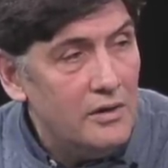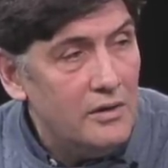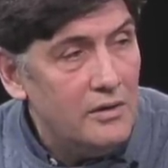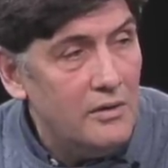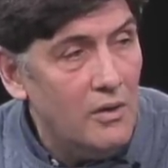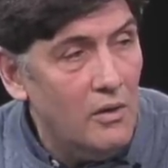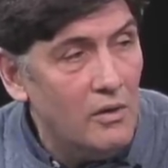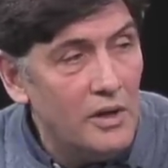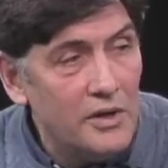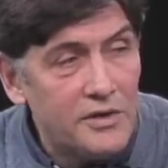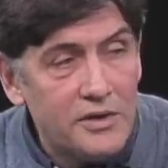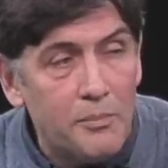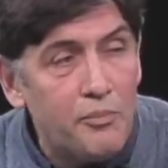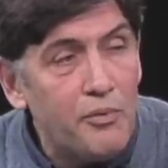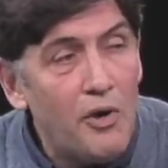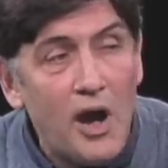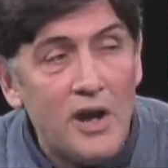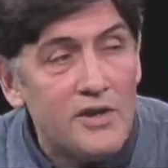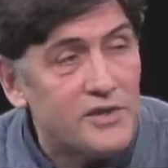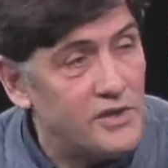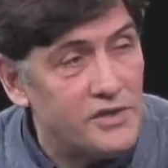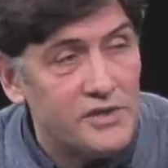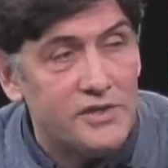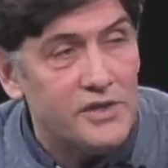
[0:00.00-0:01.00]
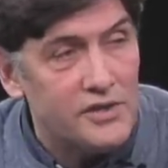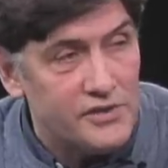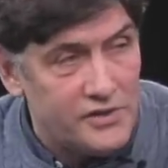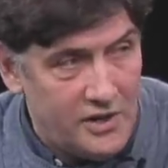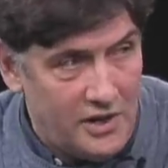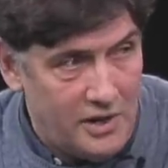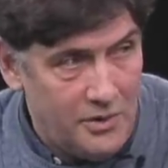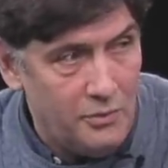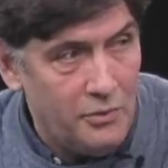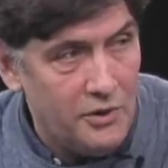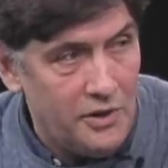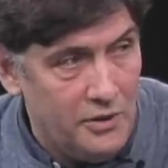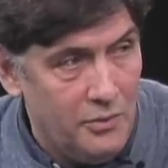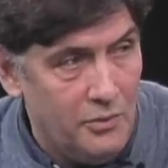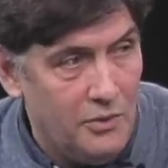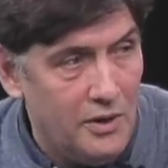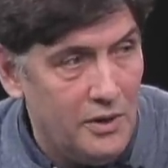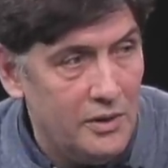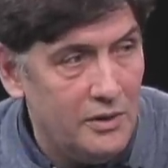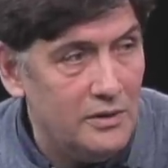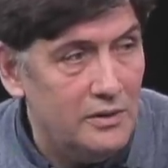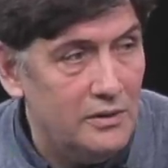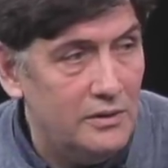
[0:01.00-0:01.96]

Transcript: Don't let the process decide what you want.